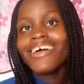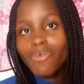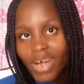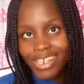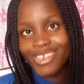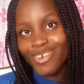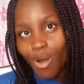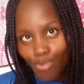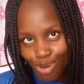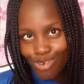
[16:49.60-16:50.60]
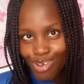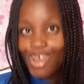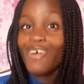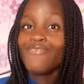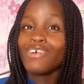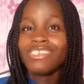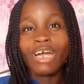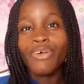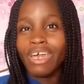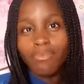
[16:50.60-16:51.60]
wakes you up for
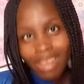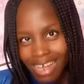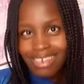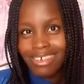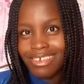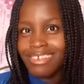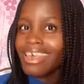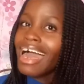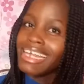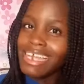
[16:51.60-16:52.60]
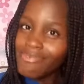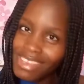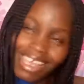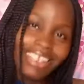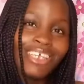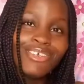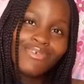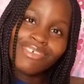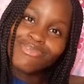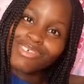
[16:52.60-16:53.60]
7 a.m. classes and everything. And then
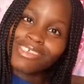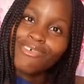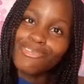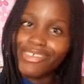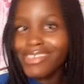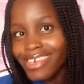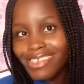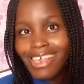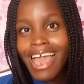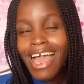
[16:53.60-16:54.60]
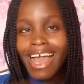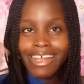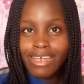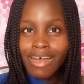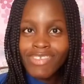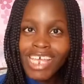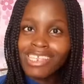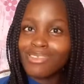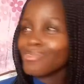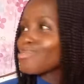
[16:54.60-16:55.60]
you do 7 to 6 and then after
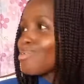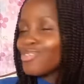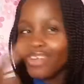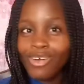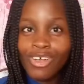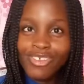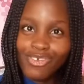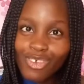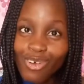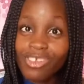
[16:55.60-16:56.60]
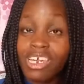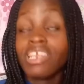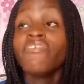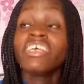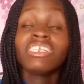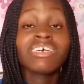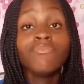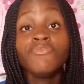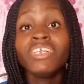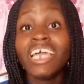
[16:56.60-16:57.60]
6 o'clock you're going to church and everything. It can
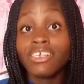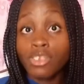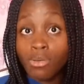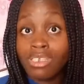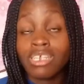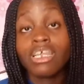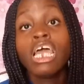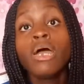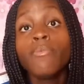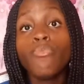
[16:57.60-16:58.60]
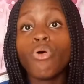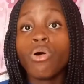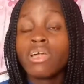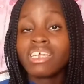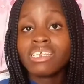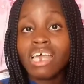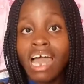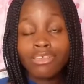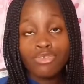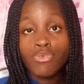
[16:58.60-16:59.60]
be really exhausting. But it
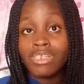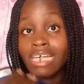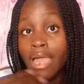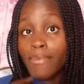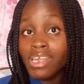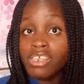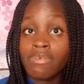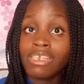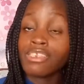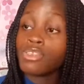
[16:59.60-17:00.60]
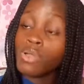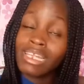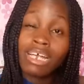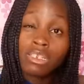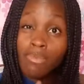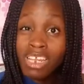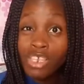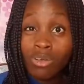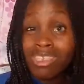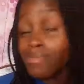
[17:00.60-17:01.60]
has to do with time management. Knowing how to
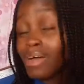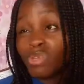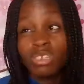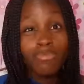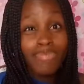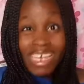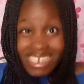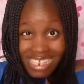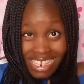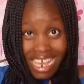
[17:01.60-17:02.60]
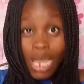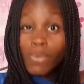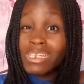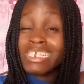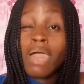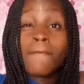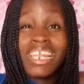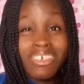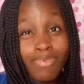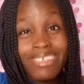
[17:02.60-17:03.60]
manage your time. I'm not the best with time
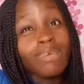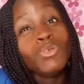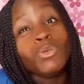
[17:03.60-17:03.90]
management. Let me